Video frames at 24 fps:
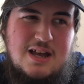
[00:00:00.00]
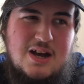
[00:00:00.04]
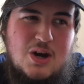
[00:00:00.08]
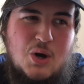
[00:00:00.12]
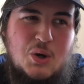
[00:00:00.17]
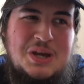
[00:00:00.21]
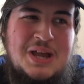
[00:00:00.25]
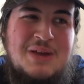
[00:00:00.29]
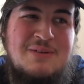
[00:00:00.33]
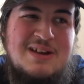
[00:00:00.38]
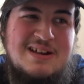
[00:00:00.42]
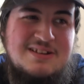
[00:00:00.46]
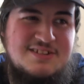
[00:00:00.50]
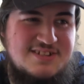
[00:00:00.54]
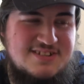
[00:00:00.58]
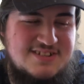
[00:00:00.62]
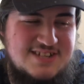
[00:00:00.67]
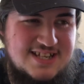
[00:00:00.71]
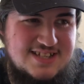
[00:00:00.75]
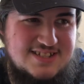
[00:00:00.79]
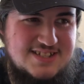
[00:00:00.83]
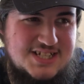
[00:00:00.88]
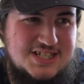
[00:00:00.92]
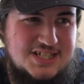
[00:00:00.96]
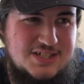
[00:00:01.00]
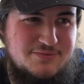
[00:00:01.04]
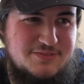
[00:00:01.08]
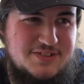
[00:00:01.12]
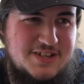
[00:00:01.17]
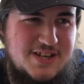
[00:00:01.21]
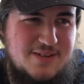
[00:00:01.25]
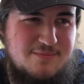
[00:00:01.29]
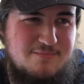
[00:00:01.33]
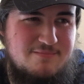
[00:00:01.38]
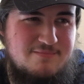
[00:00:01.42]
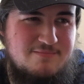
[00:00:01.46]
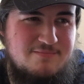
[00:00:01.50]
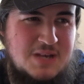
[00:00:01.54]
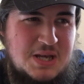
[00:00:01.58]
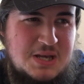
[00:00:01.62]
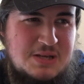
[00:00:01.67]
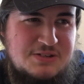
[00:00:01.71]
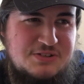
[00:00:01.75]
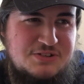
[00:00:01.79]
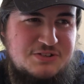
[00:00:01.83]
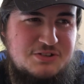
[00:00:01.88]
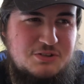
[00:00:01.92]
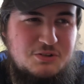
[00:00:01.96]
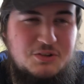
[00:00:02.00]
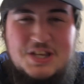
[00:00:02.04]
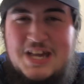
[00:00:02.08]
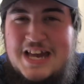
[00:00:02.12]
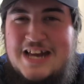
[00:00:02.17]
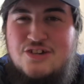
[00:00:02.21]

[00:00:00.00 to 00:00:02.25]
I'll give it a 6 out of 10. So the